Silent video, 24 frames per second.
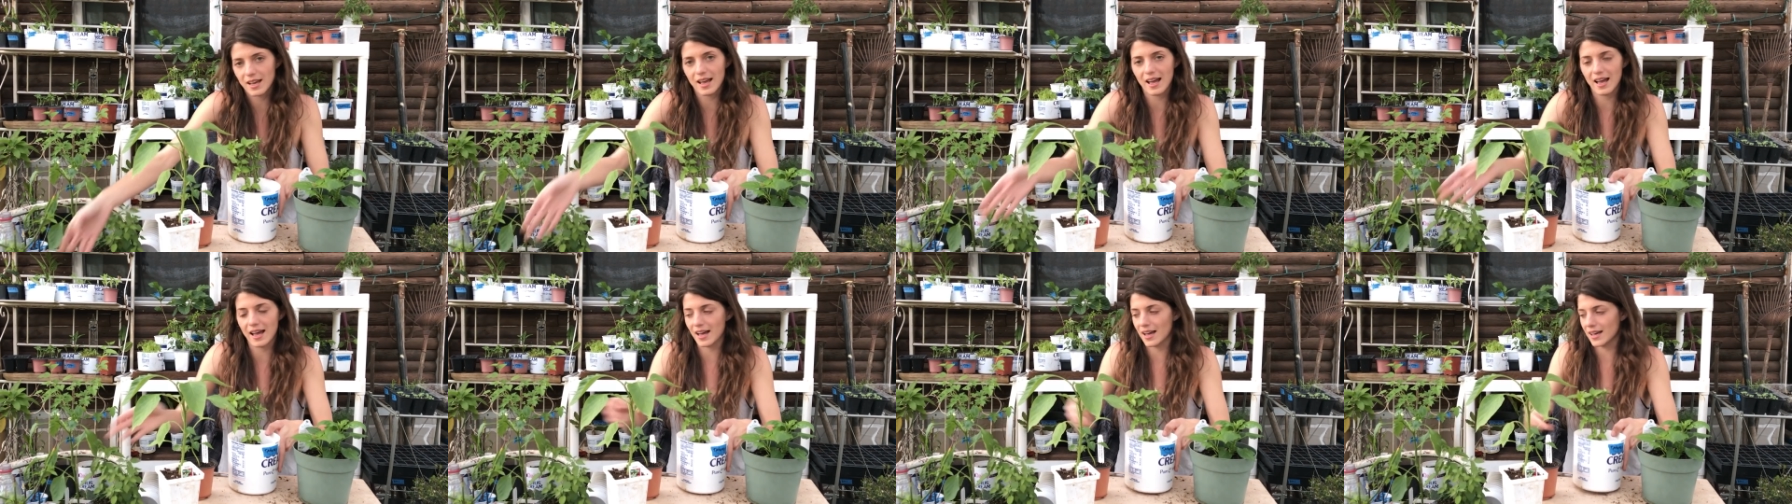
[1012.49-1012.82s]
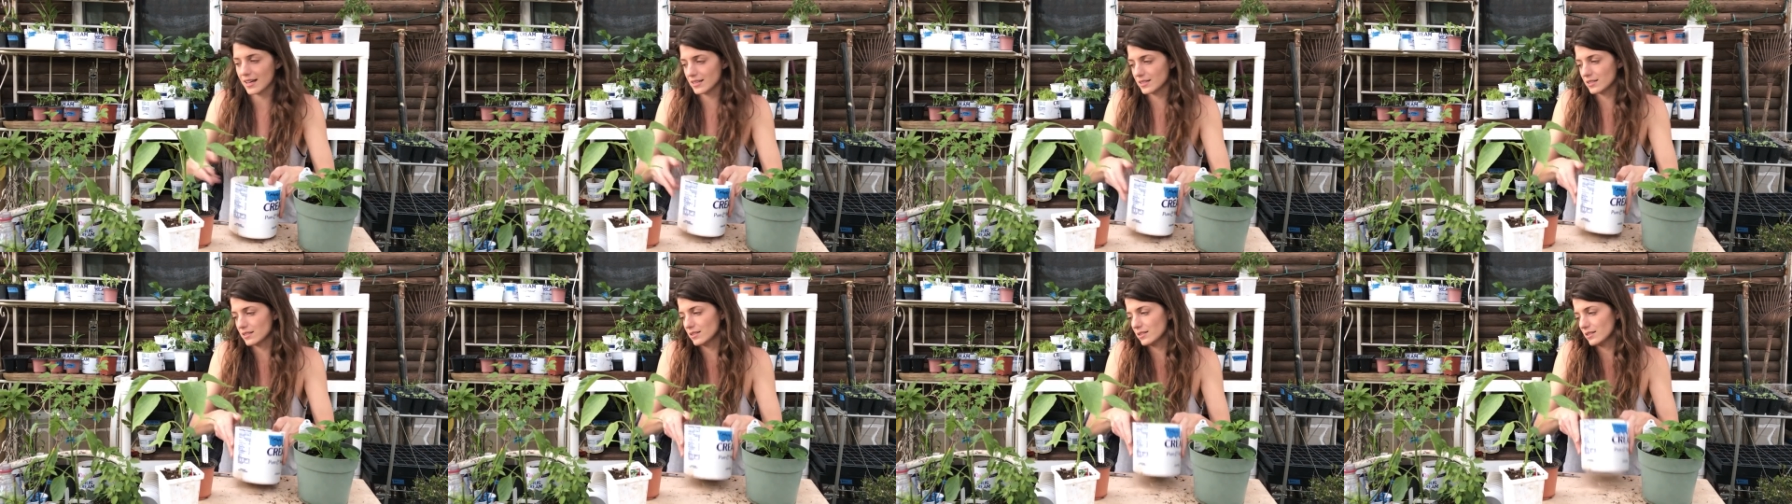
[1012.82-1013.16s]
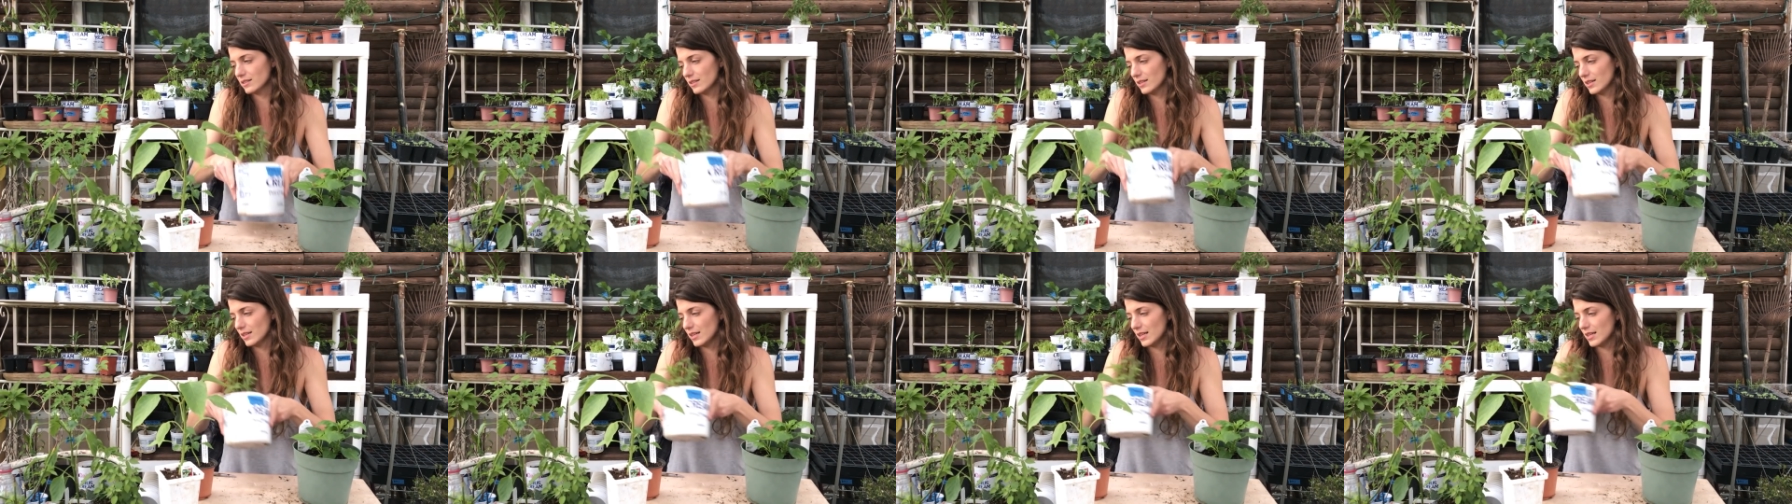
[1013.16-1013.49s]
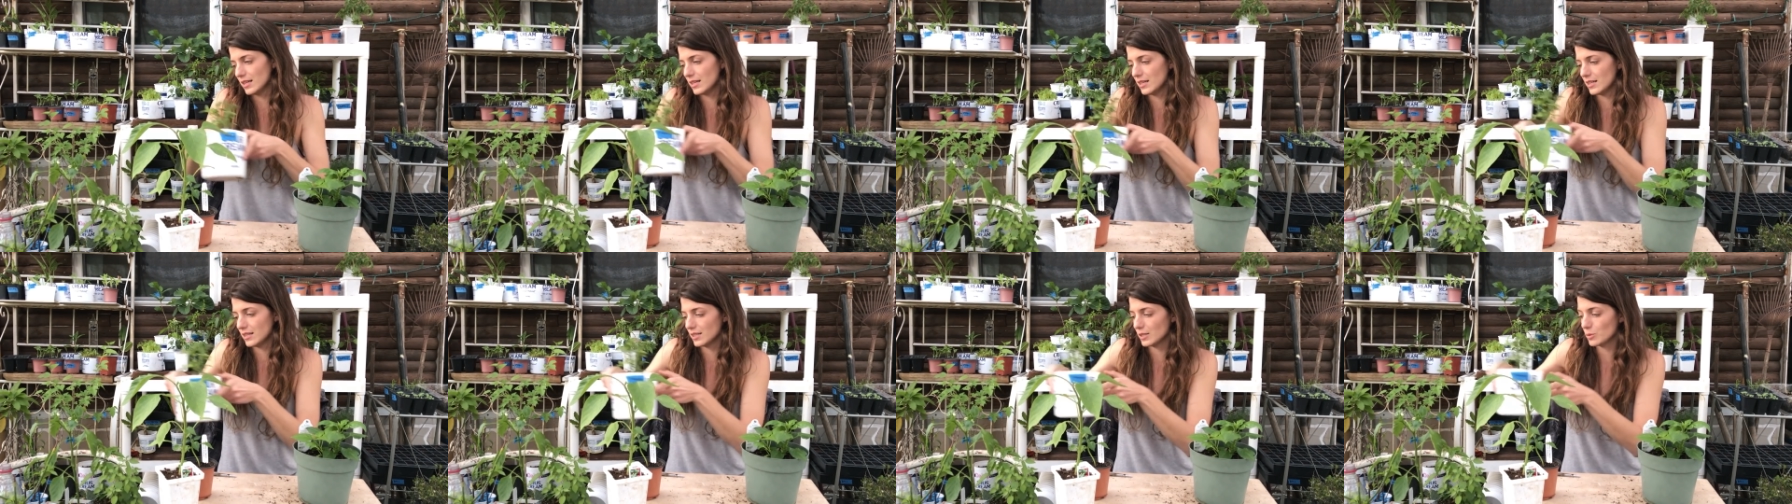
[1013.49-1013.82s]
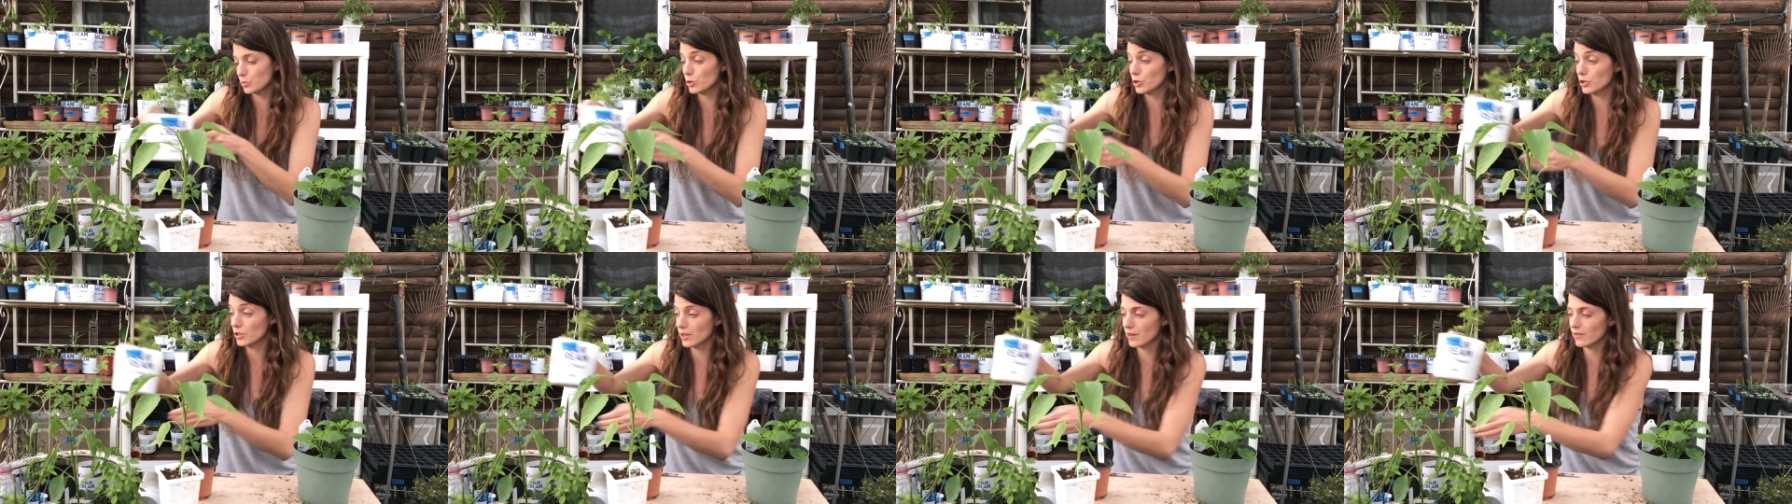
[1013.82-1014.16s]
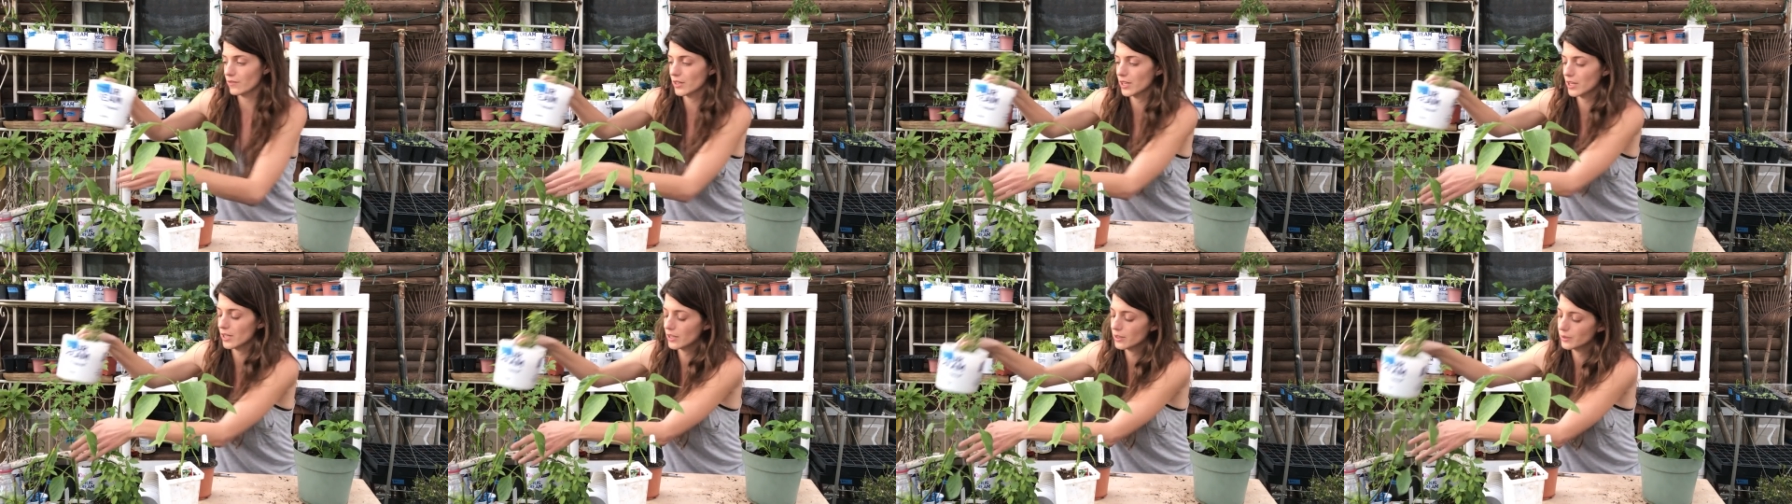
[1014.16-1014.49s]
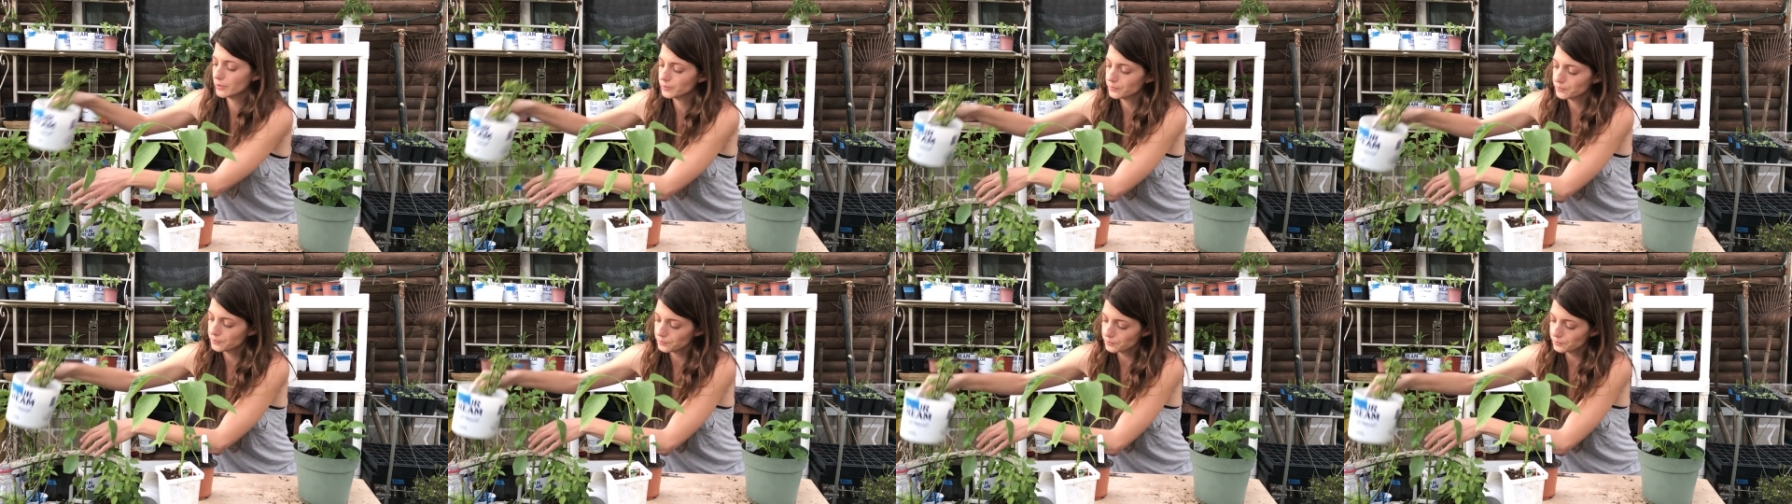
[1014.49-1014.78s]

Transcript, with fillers: had in the pruning video